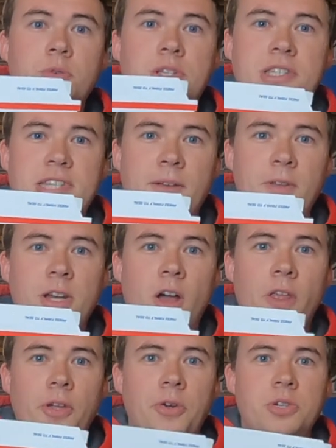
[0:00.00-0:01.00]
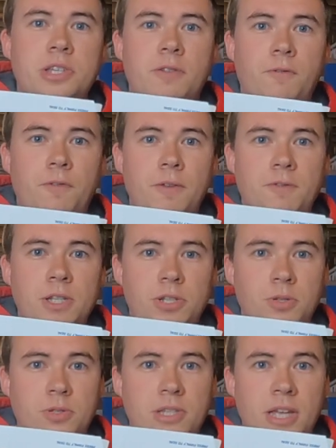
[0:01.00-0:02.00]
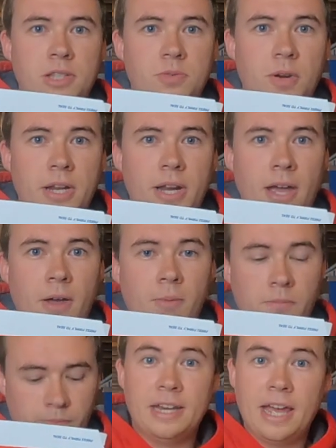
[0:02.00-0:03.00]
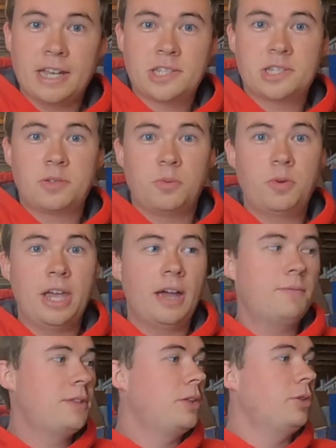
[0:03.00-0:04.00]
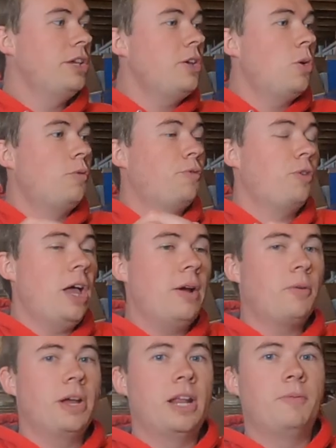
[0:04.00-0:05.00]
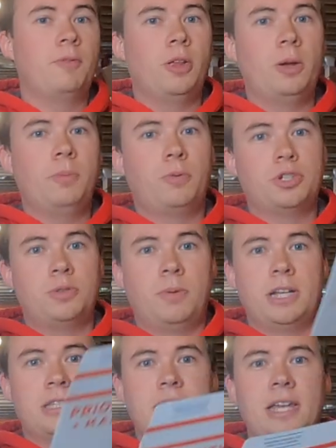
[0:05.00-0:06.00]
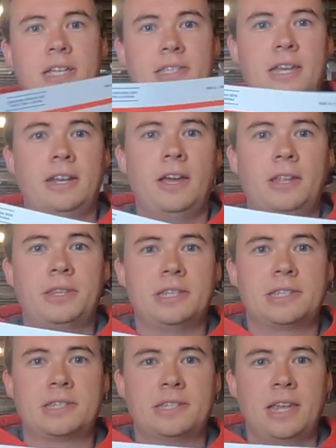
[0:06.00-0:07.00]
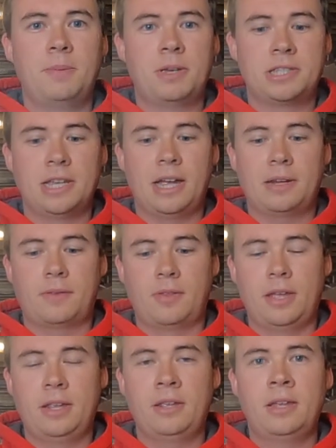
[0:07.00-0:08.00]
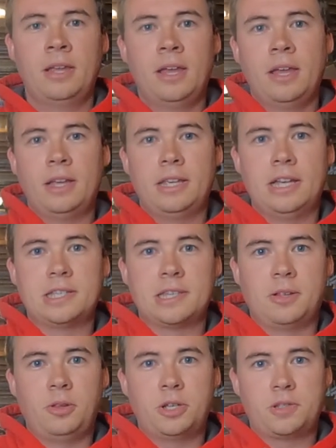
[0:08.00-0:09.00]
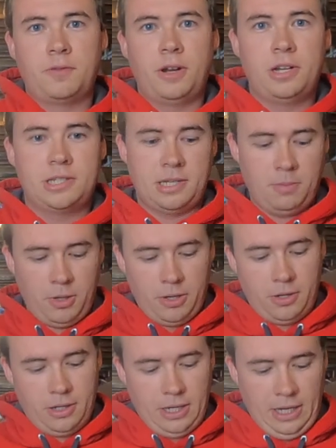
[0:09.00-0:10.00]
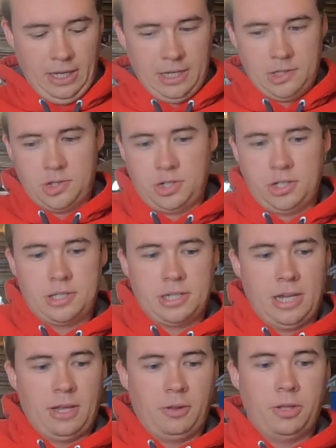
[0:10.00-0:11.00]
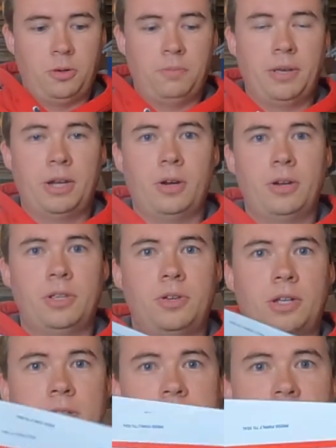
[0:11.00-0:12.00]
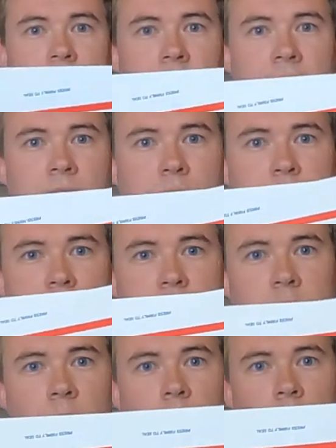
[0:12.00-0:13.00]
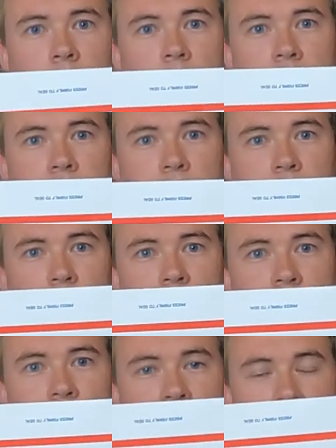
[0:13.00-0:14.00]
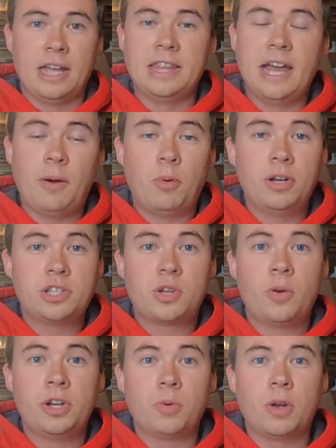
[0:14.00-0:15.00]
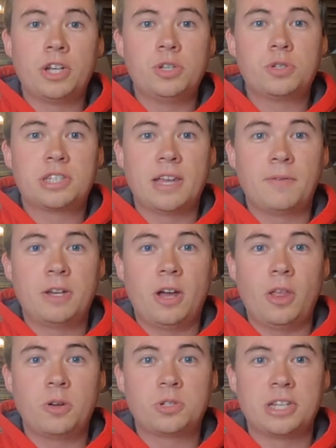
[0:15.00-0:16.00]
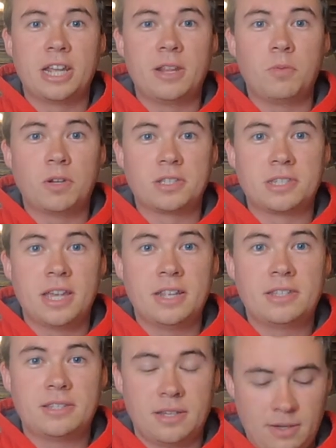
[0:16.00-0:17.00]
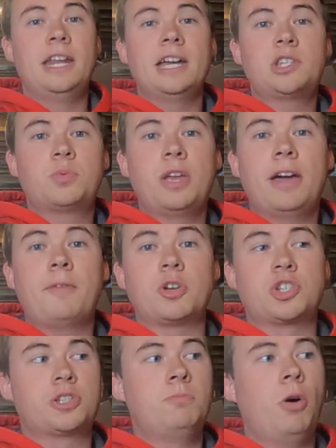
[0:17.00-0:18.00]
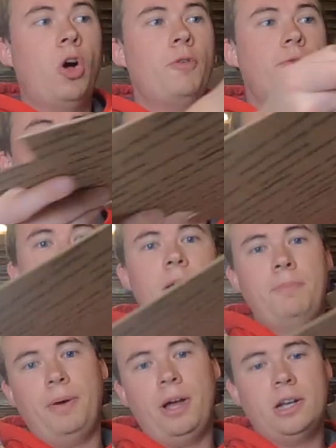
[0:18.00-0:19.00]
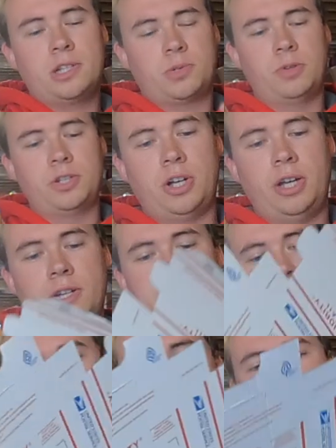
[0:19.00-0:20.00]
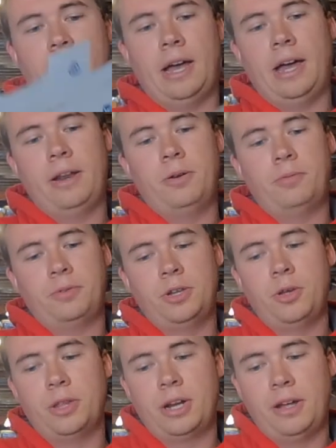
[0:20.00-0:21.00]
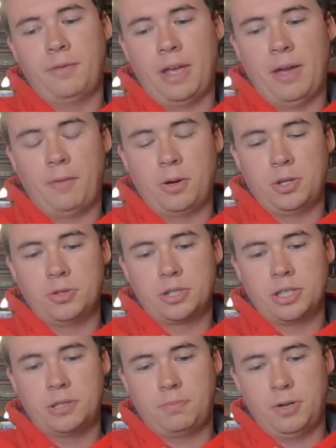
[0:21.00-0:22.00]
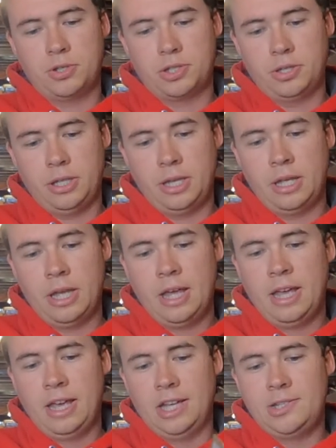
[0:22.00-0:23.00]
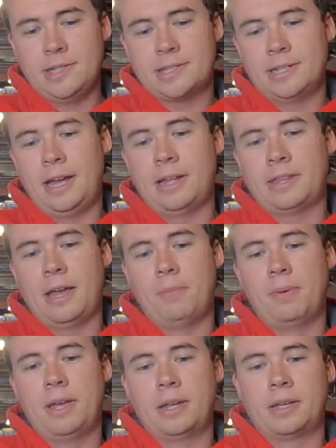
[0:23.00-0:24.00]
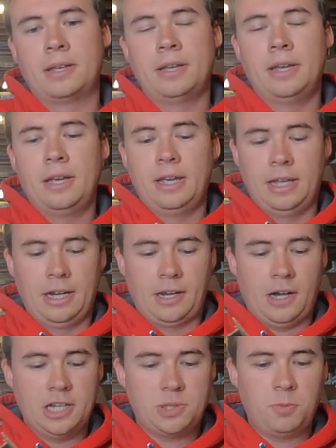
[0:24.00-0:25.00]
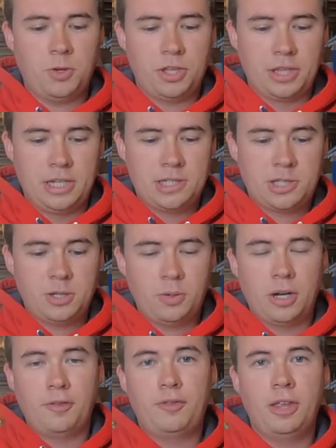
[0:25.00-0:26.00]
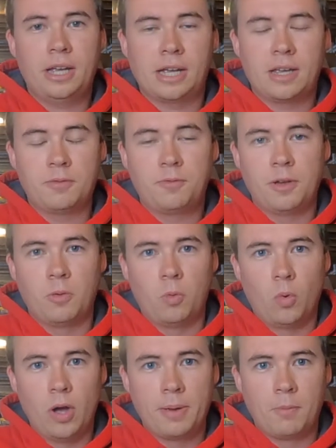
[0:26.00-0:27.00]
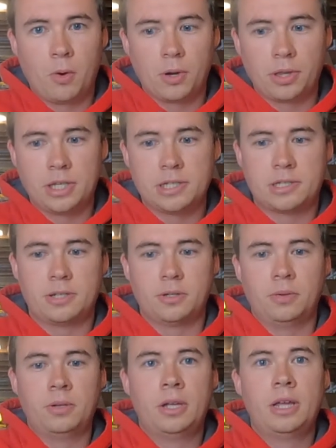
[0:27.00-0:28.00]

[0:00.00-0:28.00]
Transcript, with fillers: you $7.52 right now. Next, we have the legal flat rate envelope, which you might say, is that not the same exact thing? Yes, it looks very similar. It is just a little bigger. You can see I have the normal one in front of it, and that one is going to run you $7.81. Next, we have our small flat rate box, honestly, I don't know that I've ever used this personally. It's just not that big, and it costs more than these two, and I feel like I can fit way more in these two.